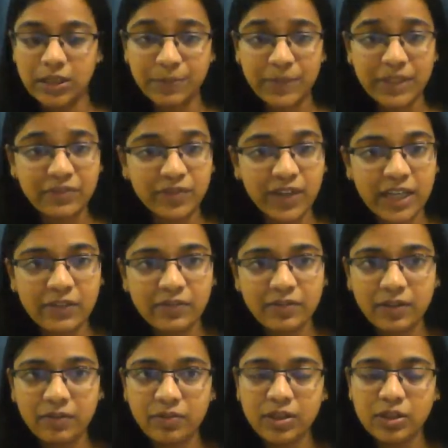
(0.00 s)

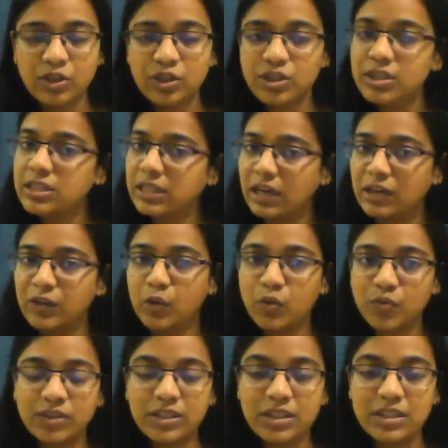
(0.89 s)
Meanwhile, we will just start
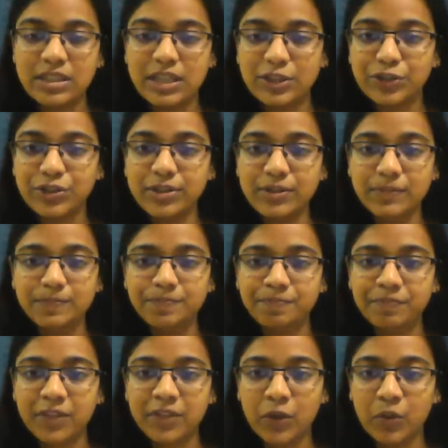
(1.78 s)
off with the session.
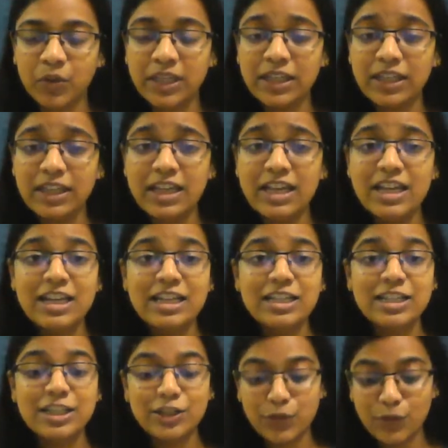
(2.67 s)
Okay.
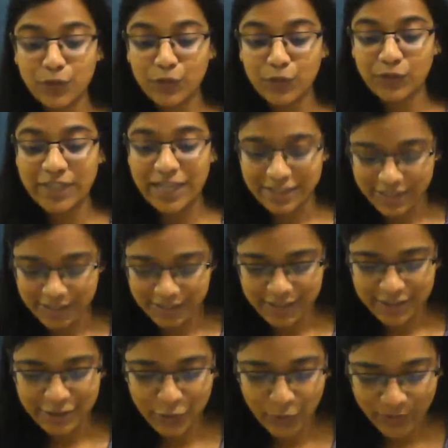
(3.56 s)
So,
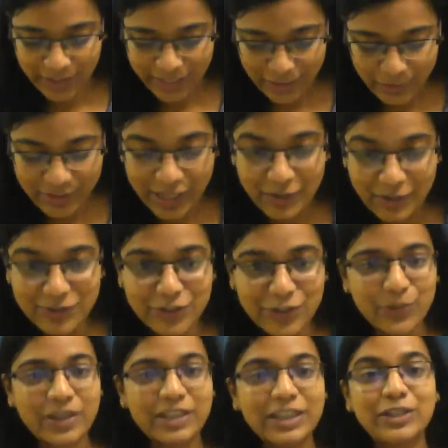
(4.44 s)
yes. So, okay,
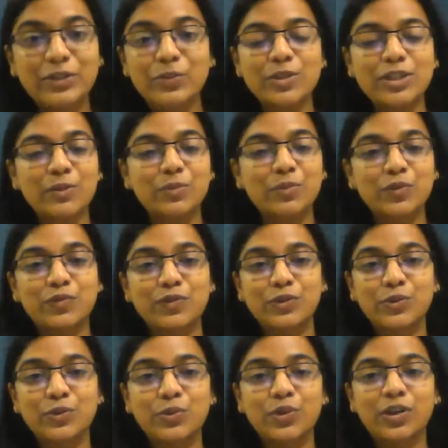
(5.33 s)
2022, some of
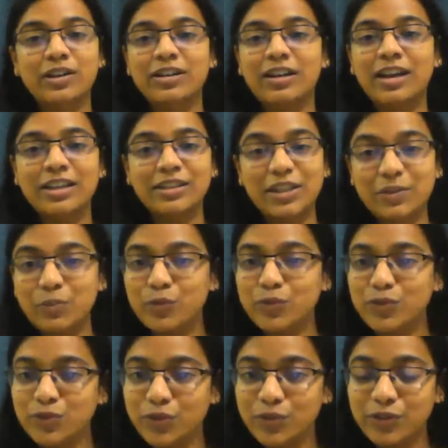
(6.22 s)
you, I think
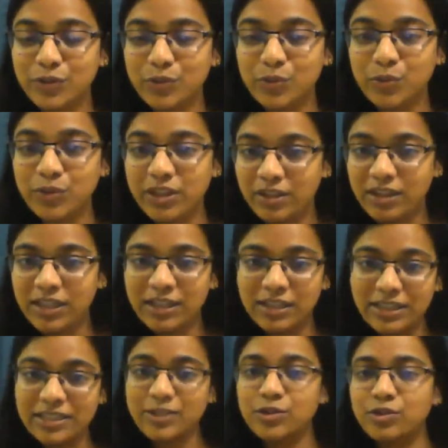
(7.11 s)
most of you here,
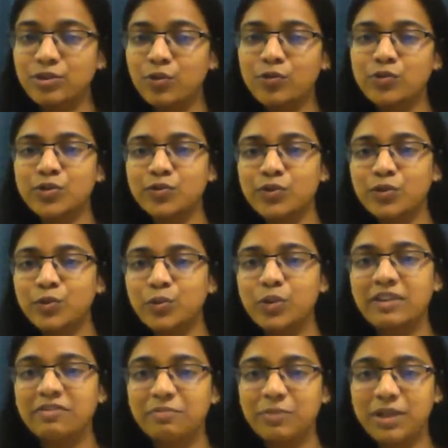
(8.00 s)
at least those of you
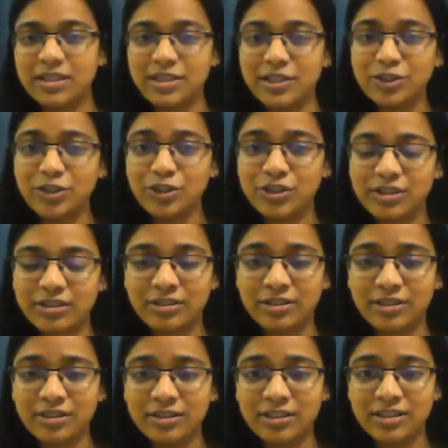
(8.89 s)
who have messaged,
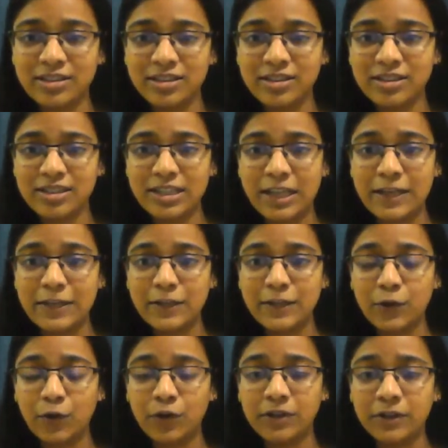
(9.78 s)
this is
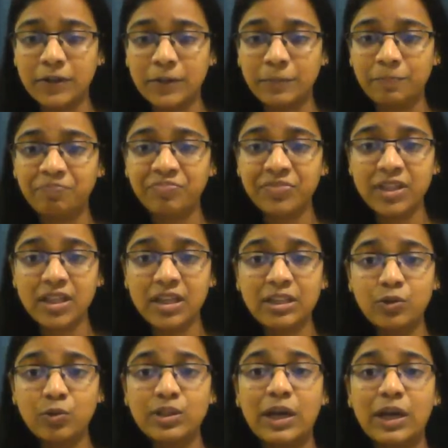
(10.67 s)
like your
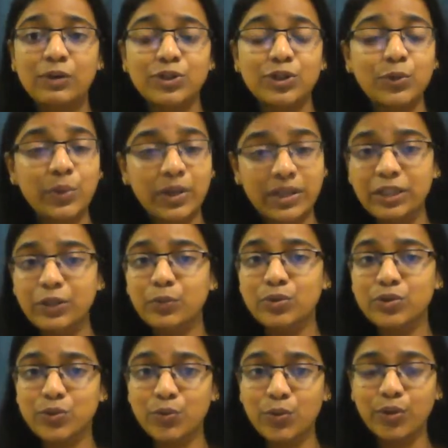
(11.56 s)

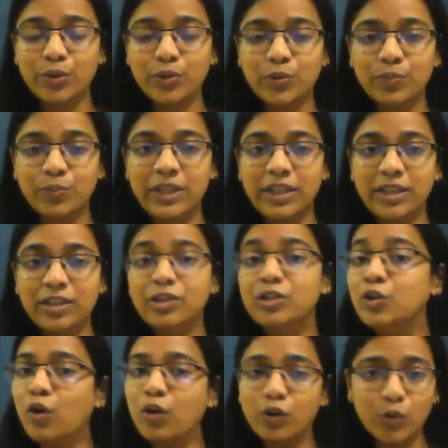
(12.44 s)
2022 is going to
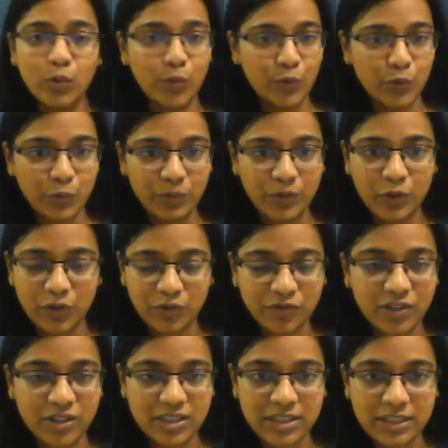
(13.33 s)
be not going to be
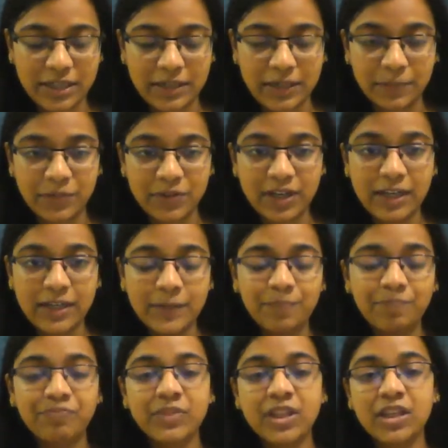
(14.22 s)
your first attempt, right?